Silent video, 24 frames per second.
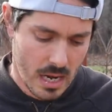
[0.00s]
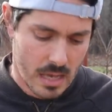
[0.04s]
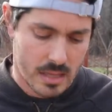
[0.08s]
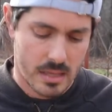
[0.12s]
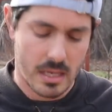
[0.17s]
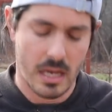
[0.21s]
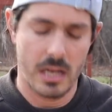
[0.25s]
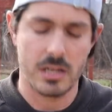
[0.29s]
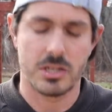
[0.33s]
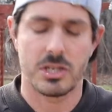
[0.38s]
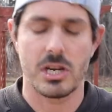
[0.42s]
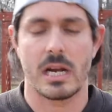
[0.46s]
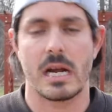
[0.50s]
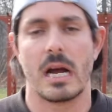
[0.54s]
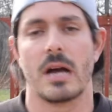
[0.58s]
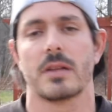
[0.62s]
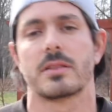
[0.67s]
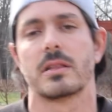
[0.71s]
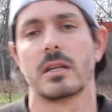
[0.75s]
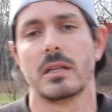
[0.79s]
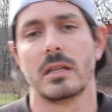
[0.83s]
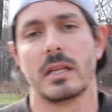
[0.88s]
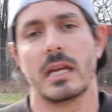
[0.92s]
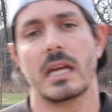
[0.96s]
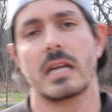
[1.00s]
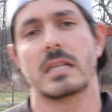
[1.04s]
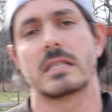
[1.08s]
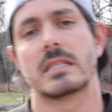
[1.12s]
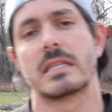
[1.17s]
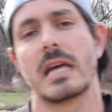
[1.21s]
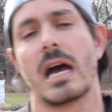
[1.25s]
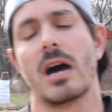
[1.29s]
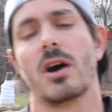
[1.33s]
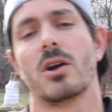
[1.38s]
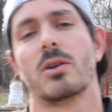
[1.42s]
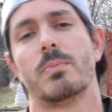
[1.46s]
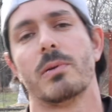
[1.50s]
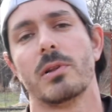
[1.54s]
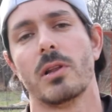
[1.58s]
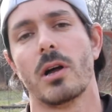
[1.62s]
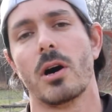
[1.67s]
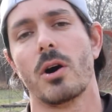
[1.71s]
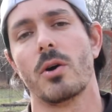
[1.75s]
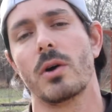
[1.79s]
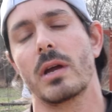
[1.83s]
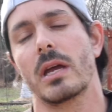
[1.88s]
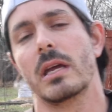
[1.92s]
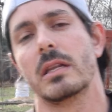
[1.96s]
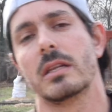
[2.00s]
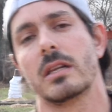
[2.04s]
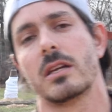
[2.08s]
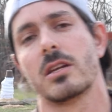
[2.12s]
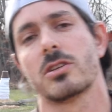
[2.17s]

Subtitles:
then check out the links down below in the